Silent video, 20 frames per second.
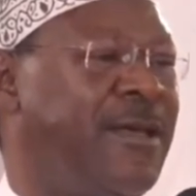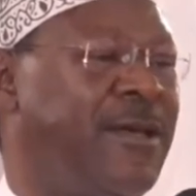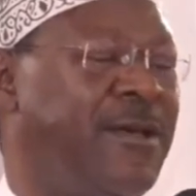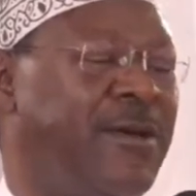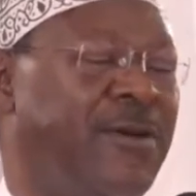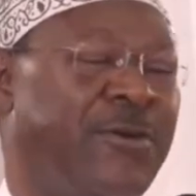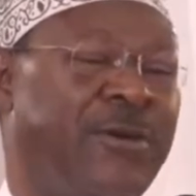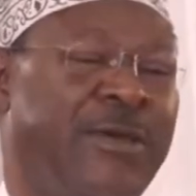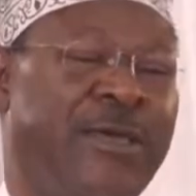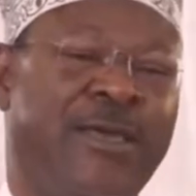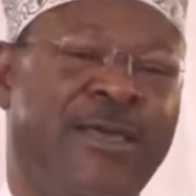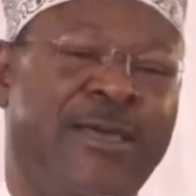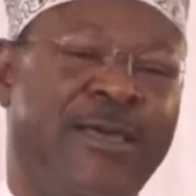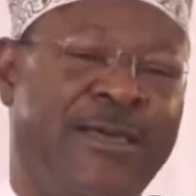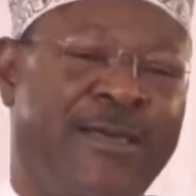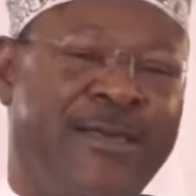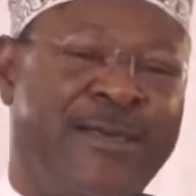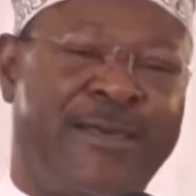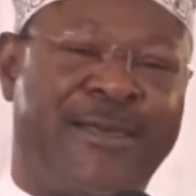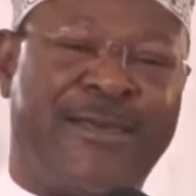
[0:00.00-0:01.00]

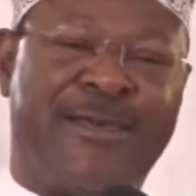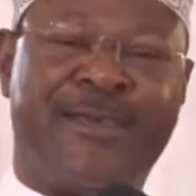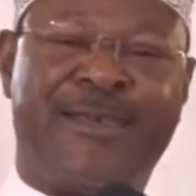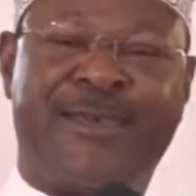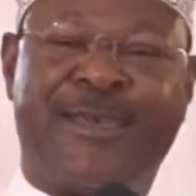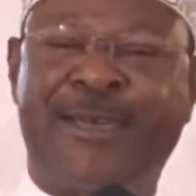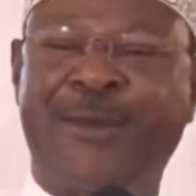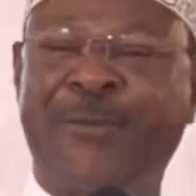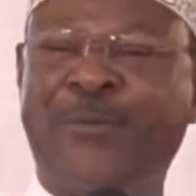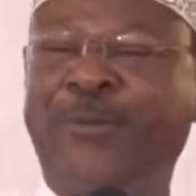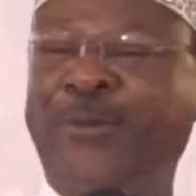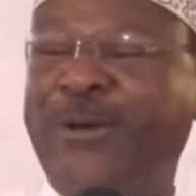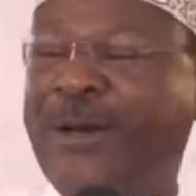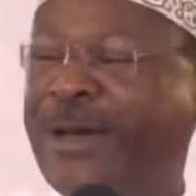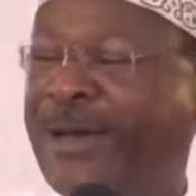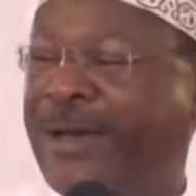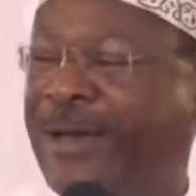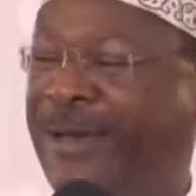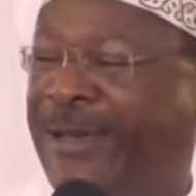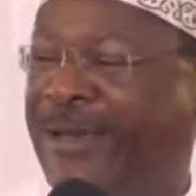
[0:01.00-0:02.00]
We keep
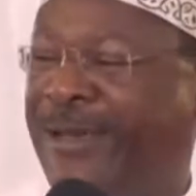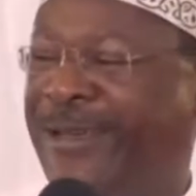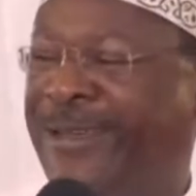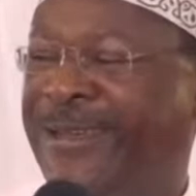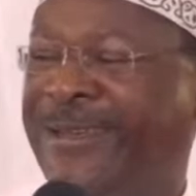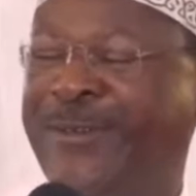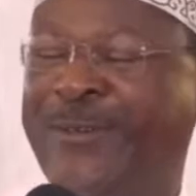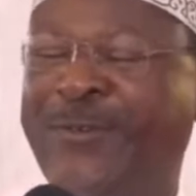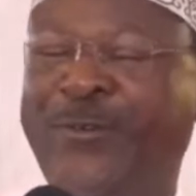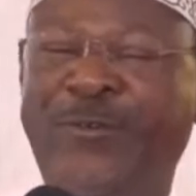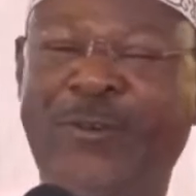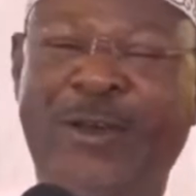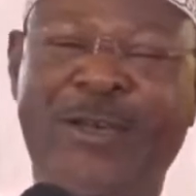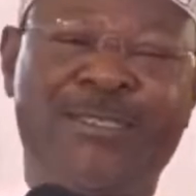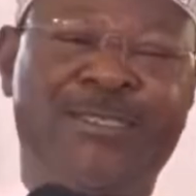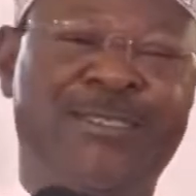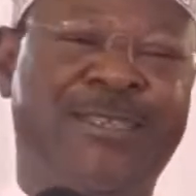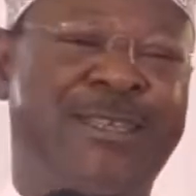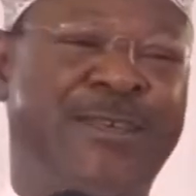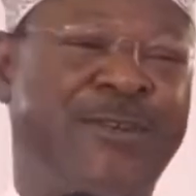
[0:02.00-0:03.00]
uh,
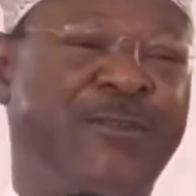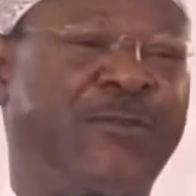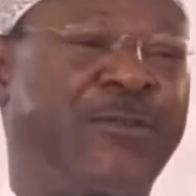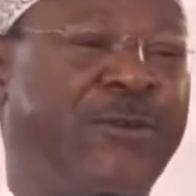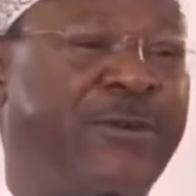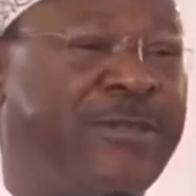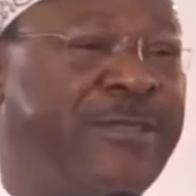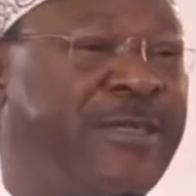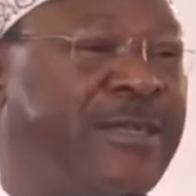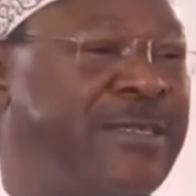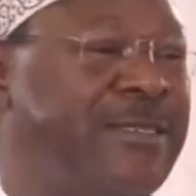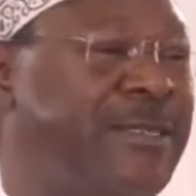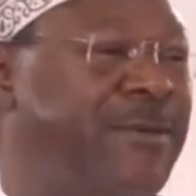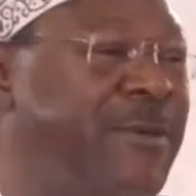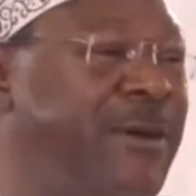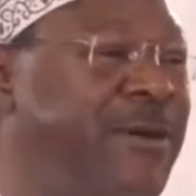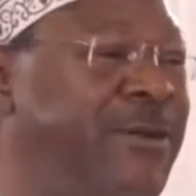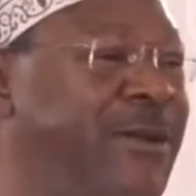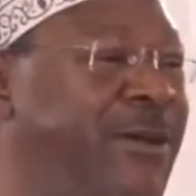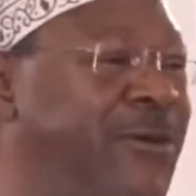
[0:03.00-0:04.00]
fasting for just
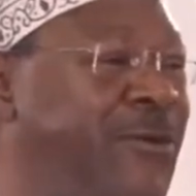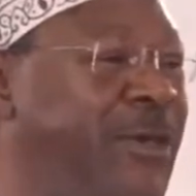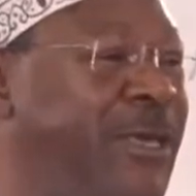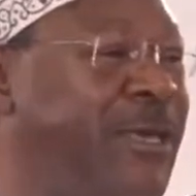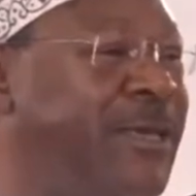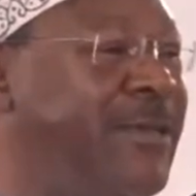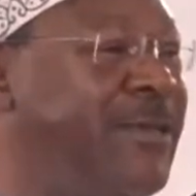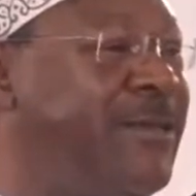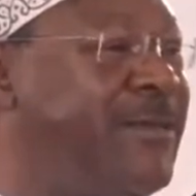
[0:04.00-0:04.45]
about a week,